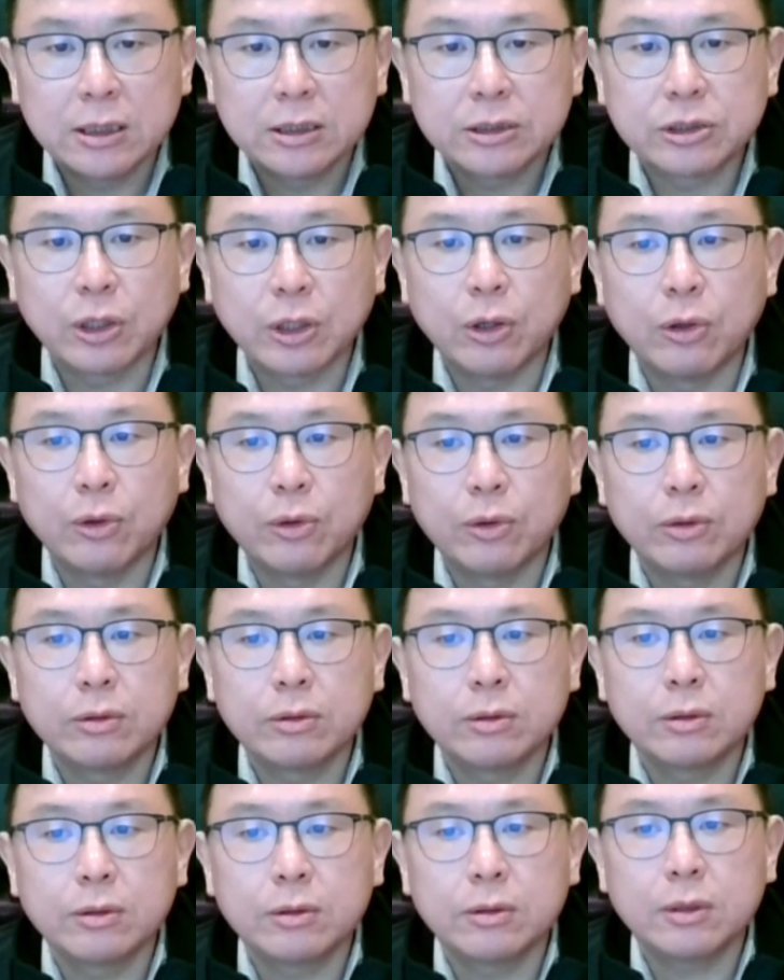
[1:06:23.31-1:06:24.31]
So
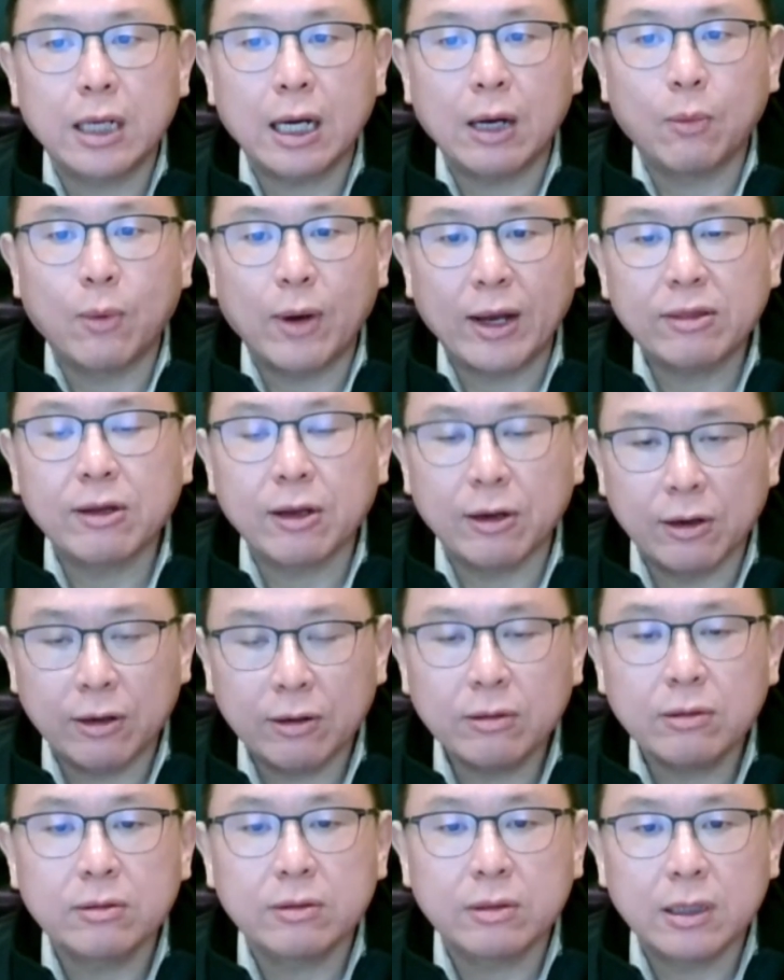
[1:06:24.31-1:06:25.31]
I went
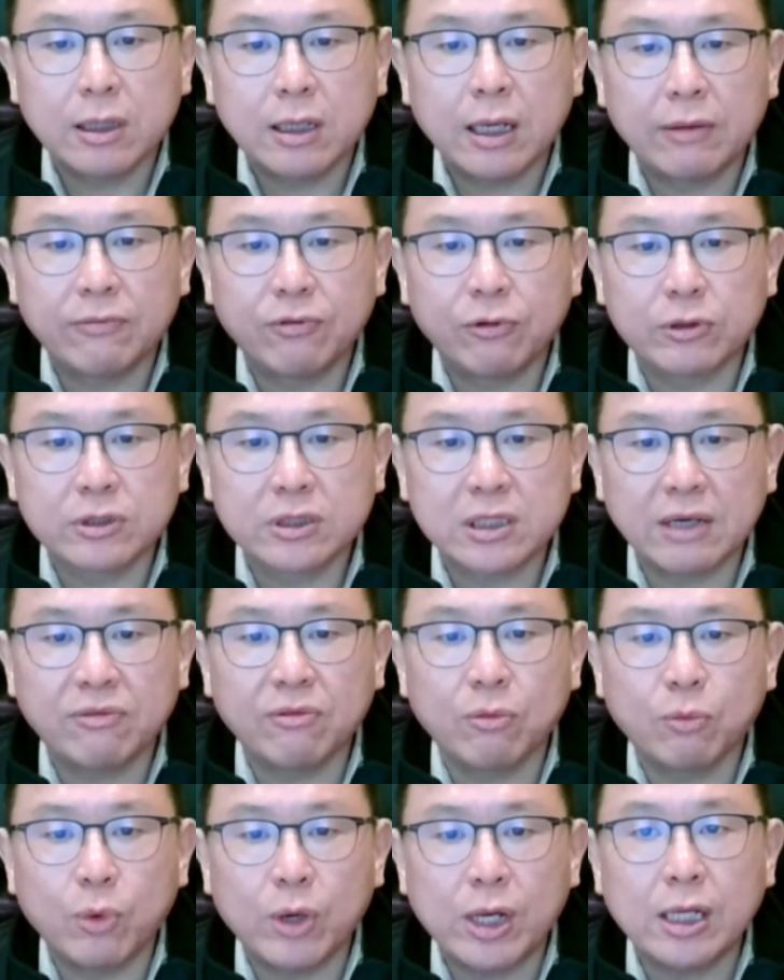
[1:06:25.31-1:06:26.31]
there, and for
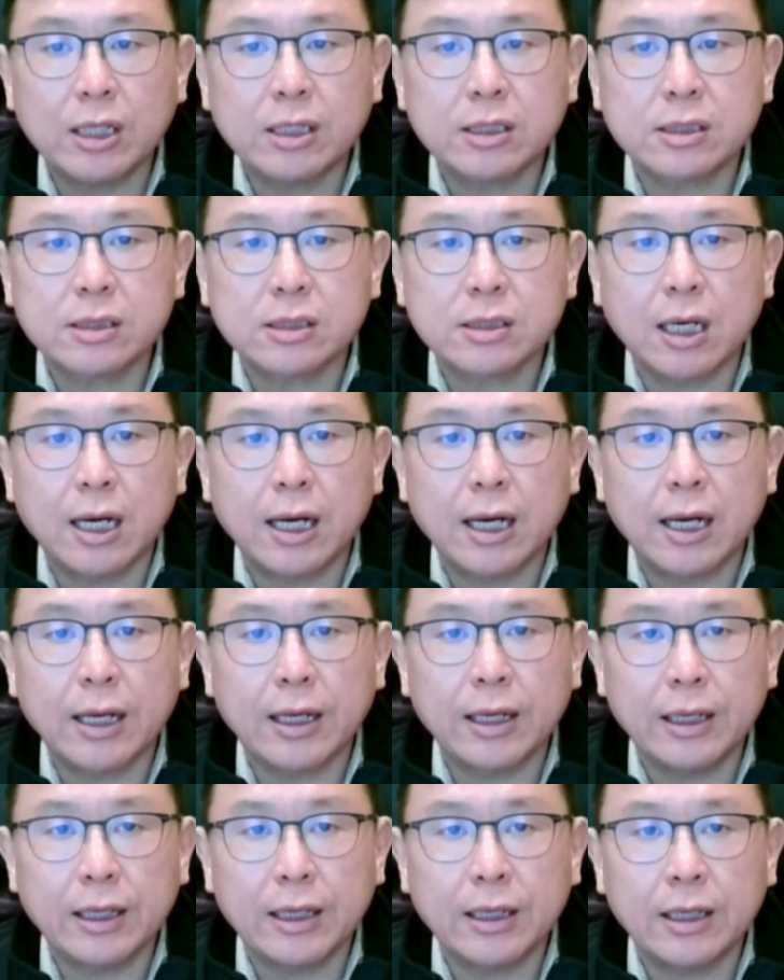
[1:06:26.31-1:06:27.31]
7 weeks,
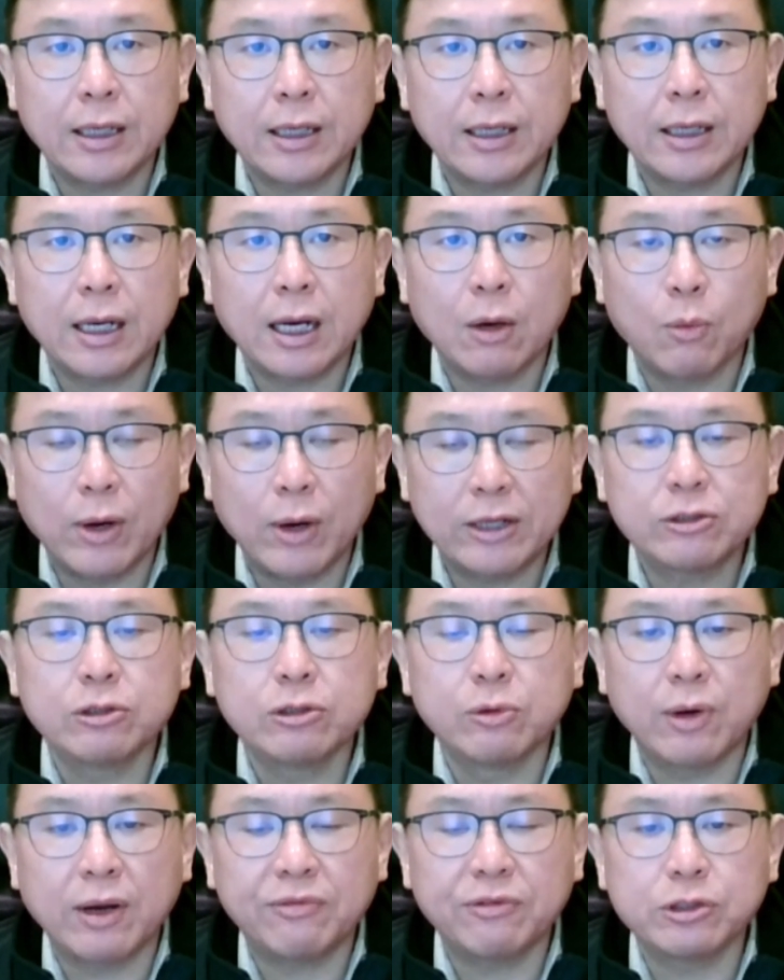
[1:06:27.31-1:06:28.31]
I went
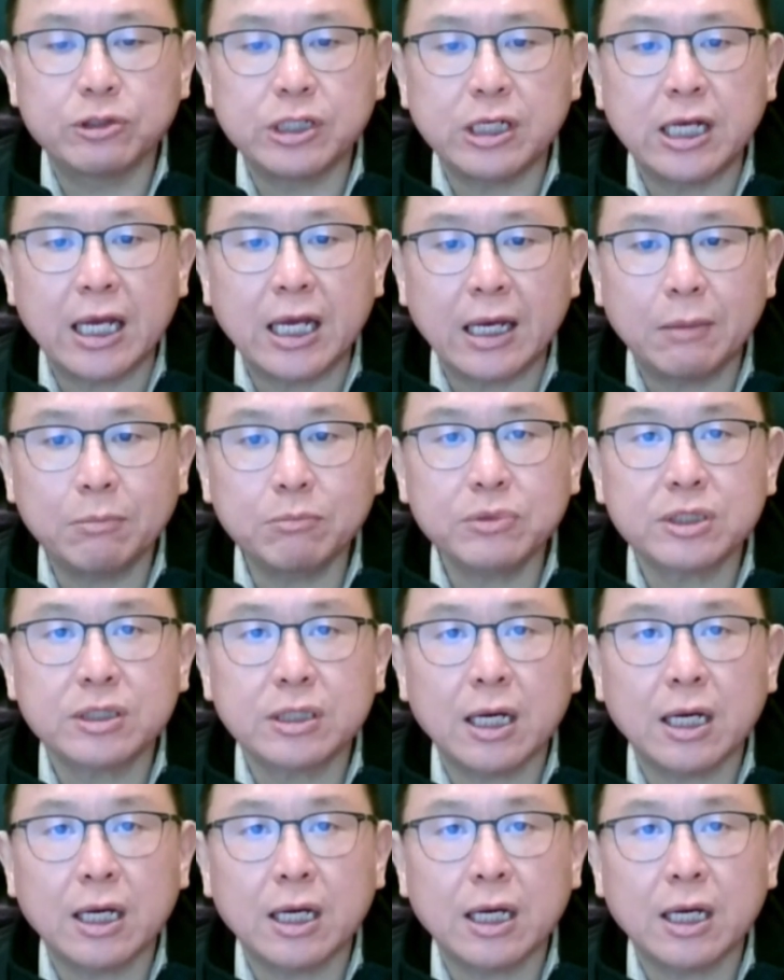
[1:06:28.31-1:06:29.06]
to refugee camps.